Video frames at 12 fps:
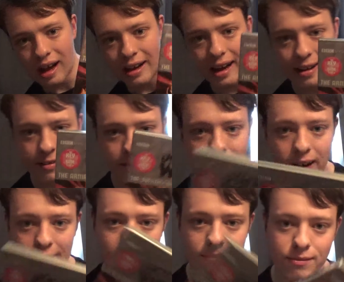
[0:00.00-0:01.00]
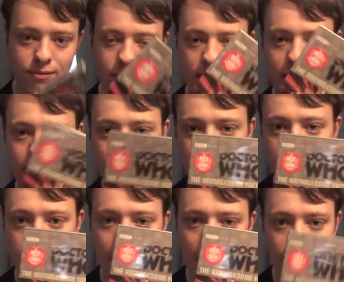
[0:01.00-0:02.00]
I don't think it should
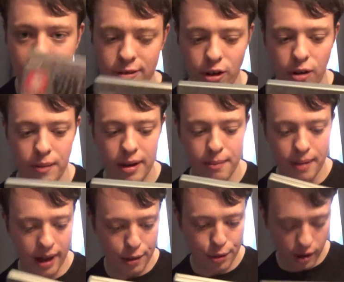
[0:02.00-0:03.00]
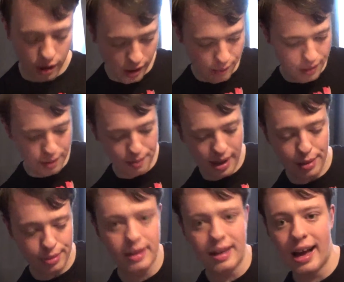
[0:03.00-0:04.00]
have had so many parts. How many
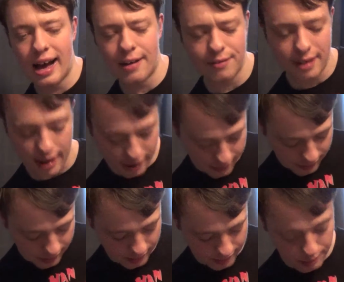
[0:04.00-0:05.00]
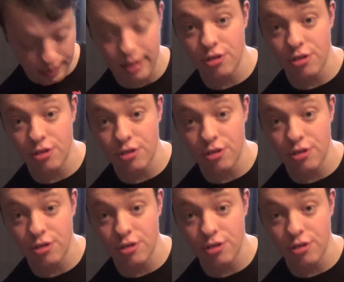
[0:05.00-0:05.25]
parts did it have now? Let me